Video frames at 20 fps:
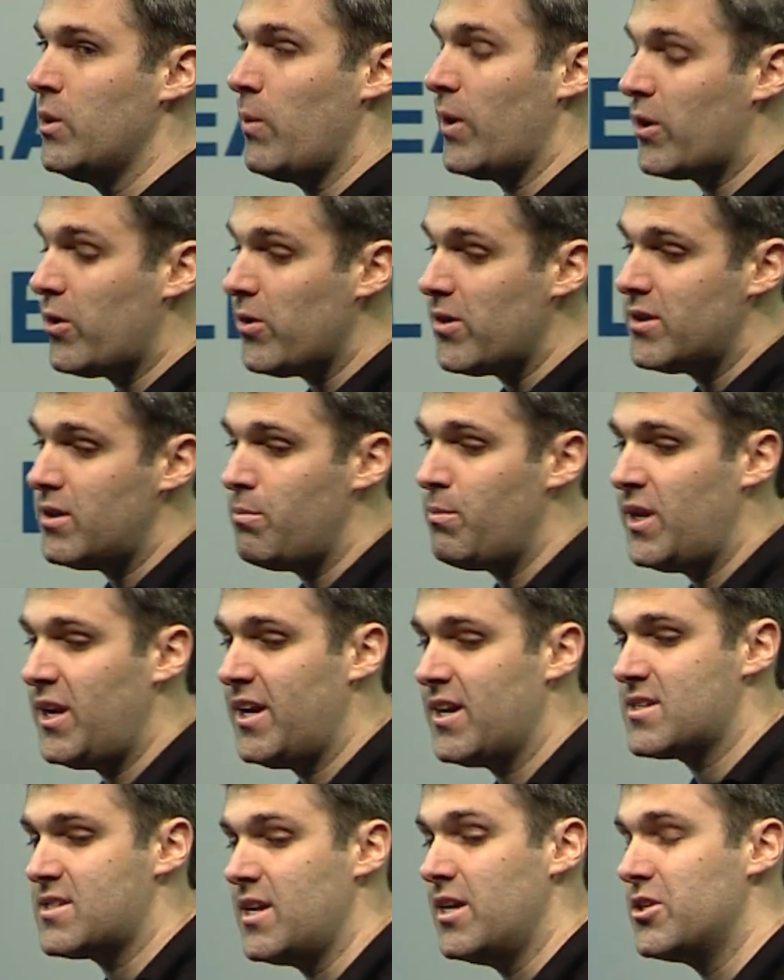We're calling them mini
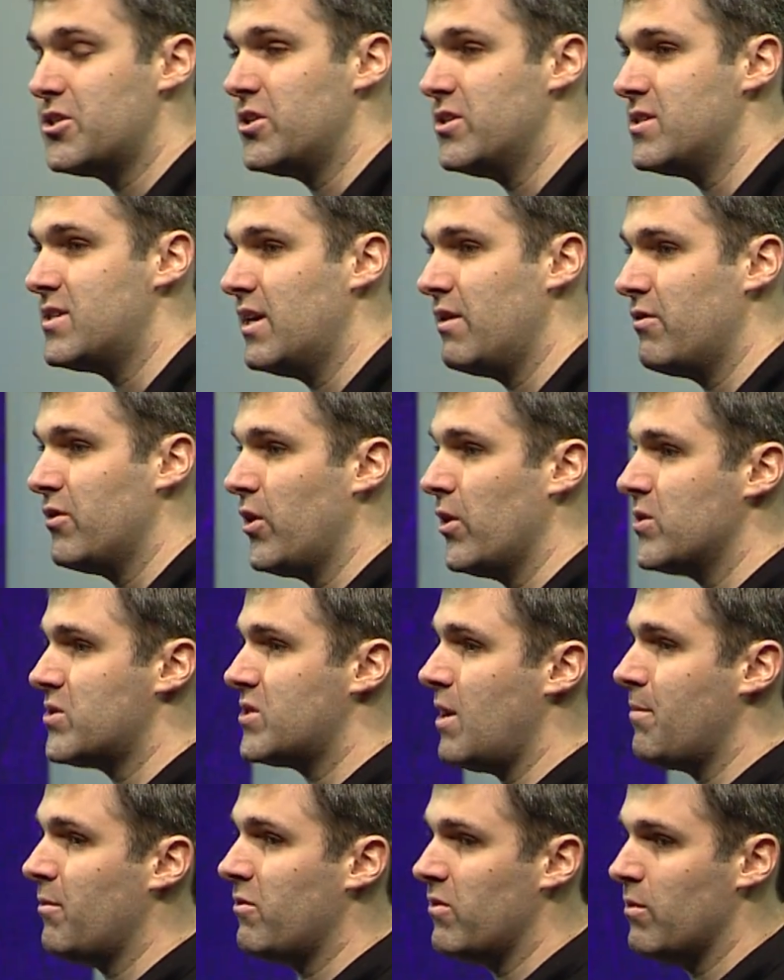extensions even though
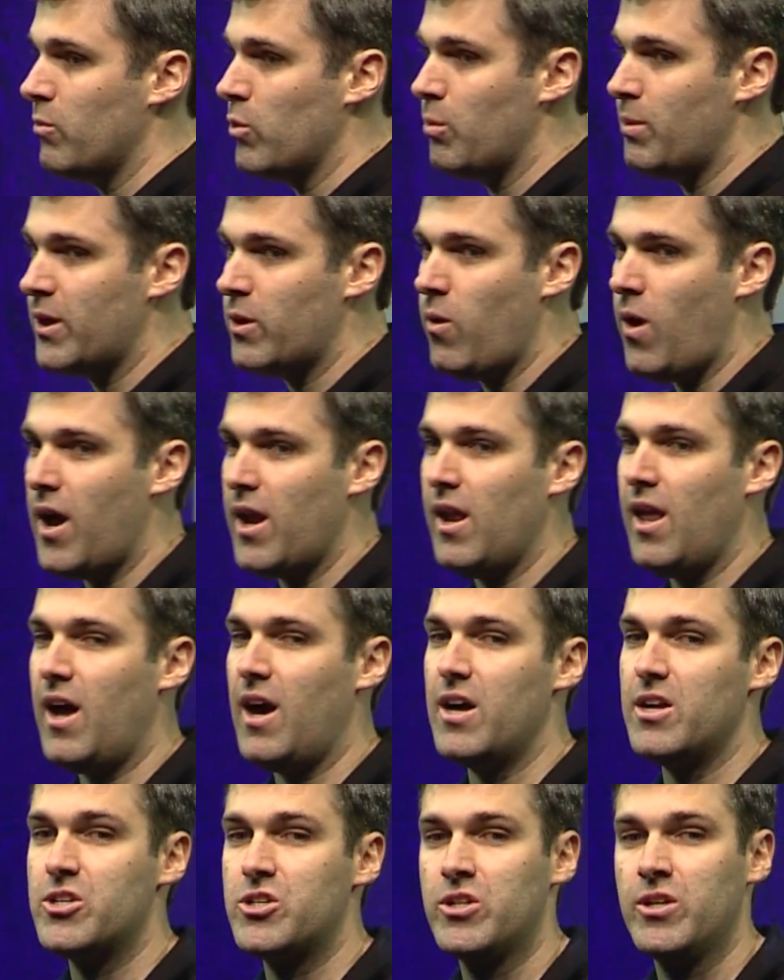some of them will be quite
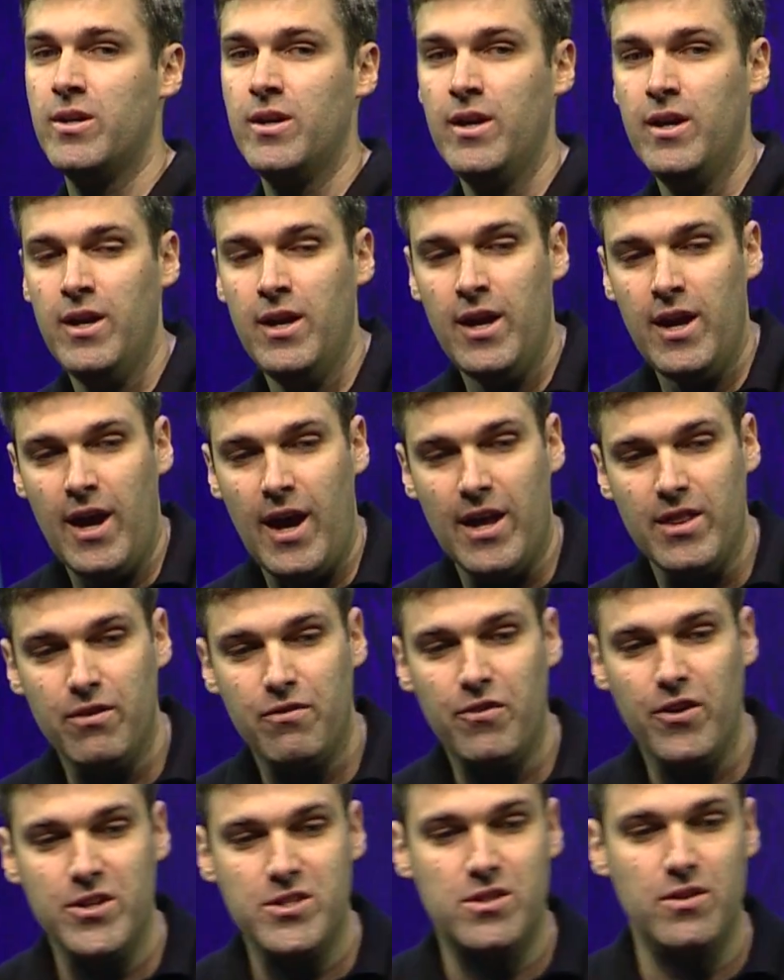large. And the
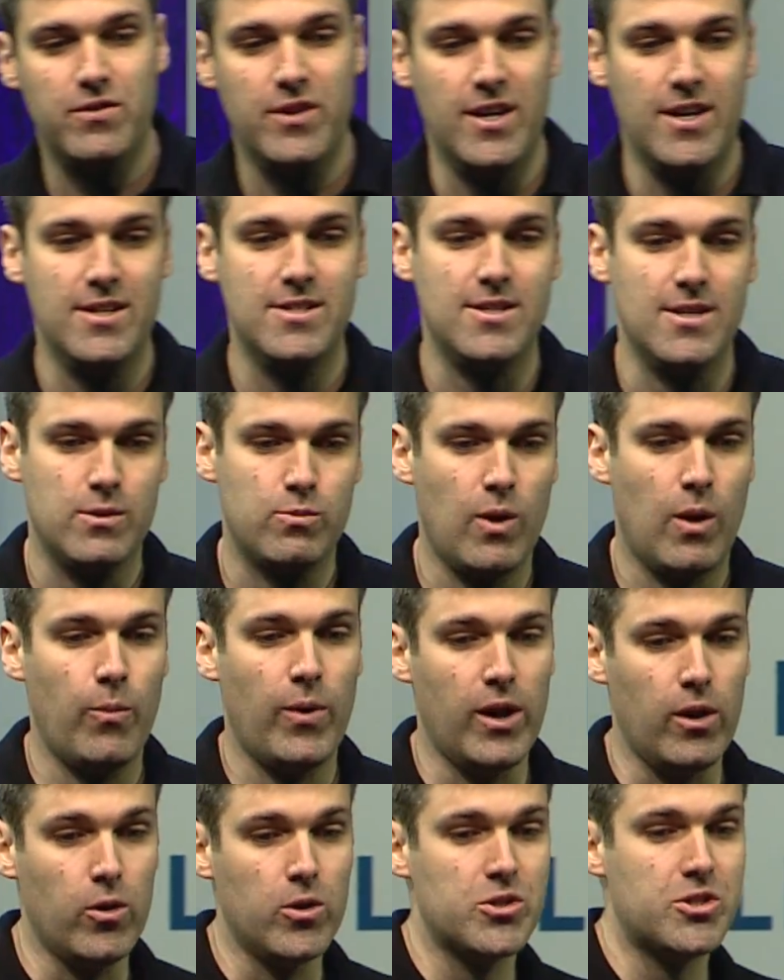first of these is one we're
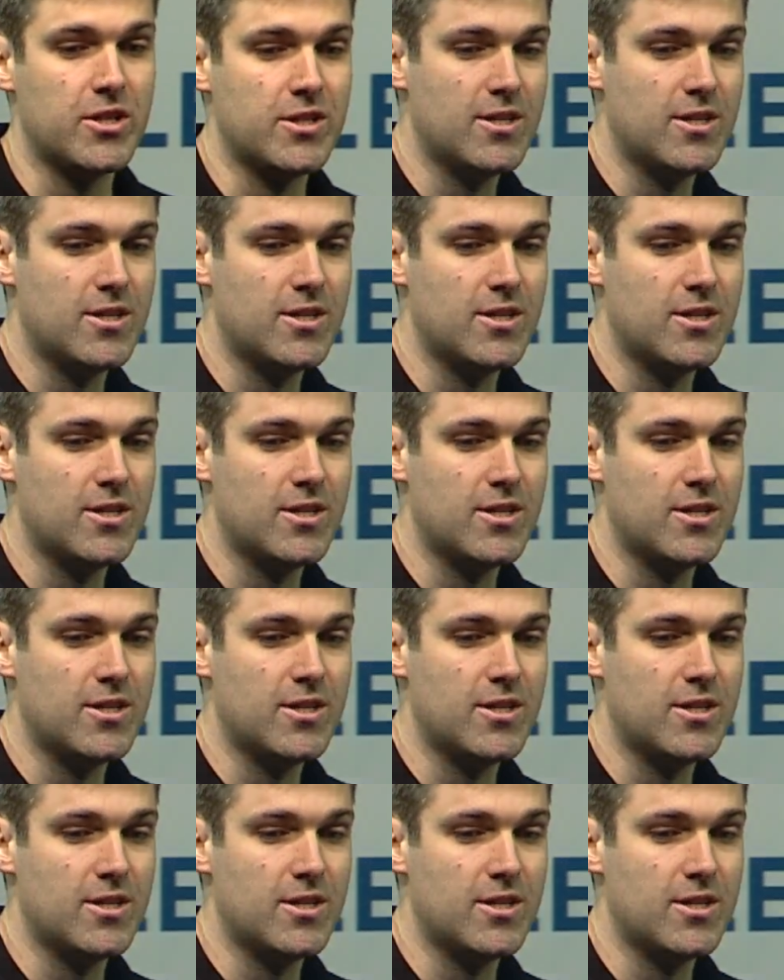launching